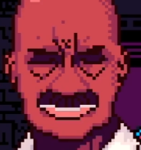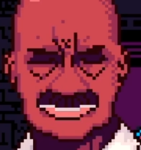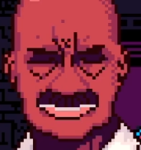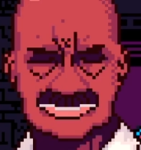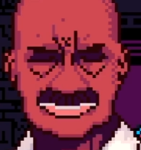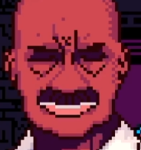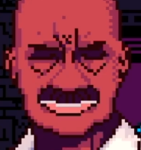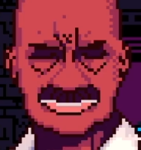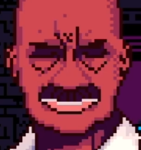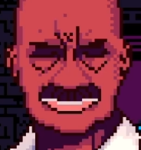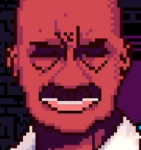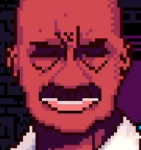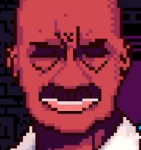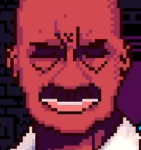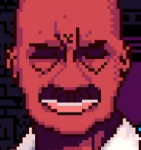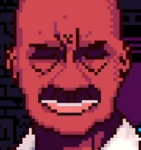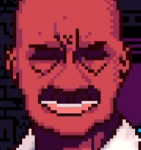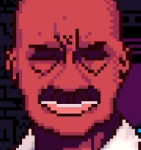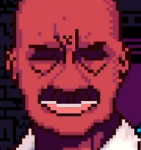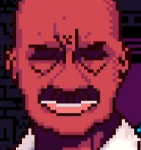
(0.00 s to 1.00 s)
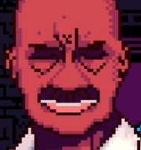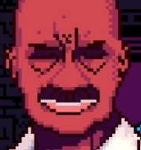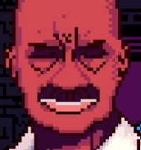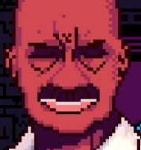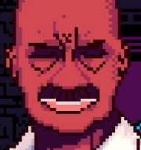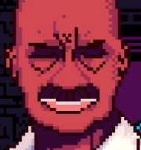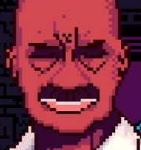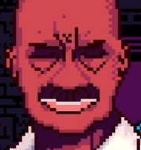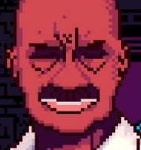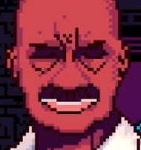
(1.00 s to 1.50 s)
different drink I would
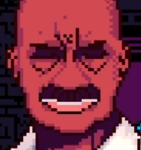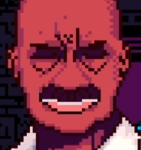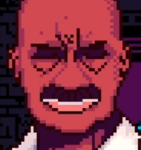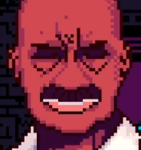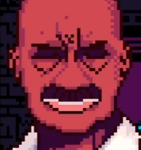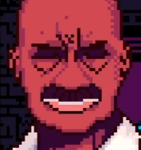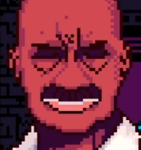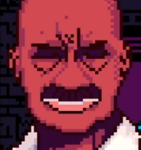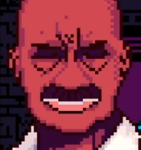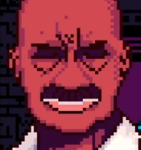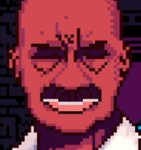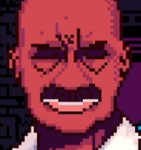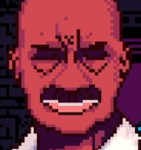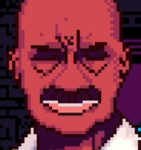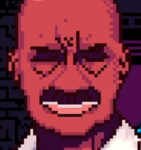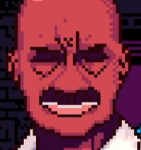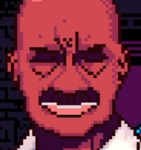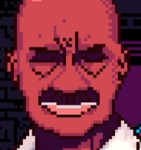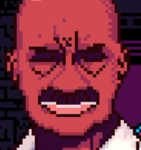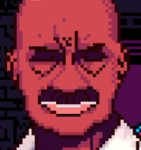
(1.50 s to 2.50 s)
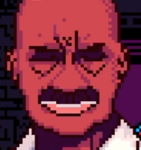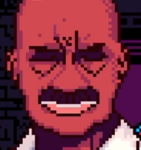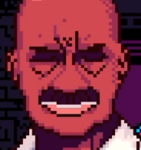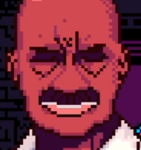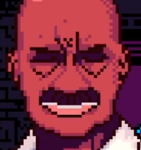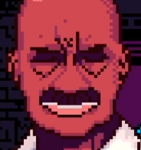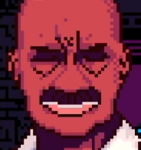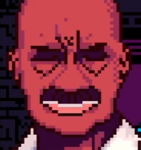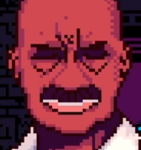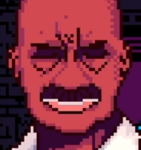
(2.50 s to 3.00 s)
have to actually
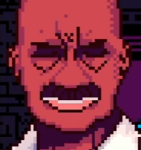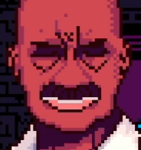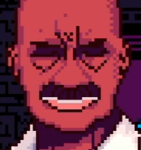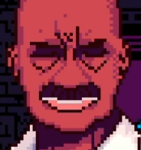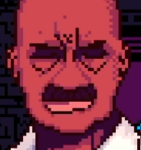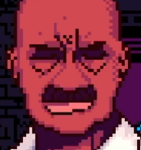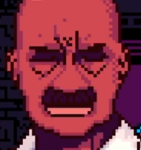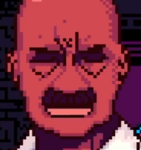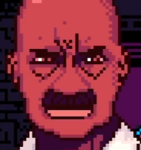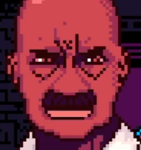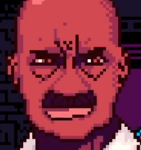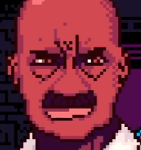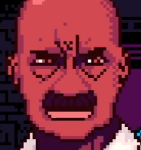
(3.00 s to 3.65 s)
load the game,